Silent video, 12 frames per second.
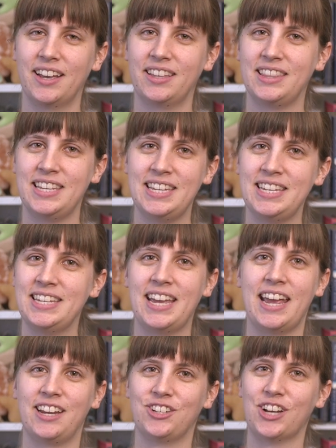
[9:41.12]
the
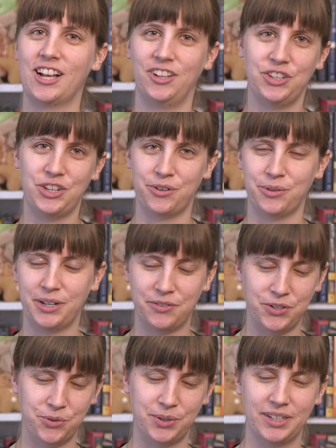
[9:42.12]
EHLU, if
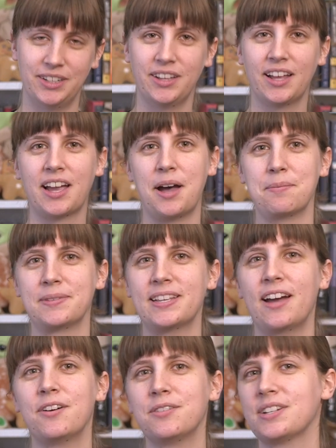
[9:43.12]
you will, comes
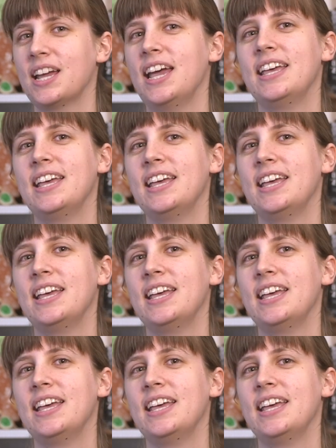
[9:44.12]
out.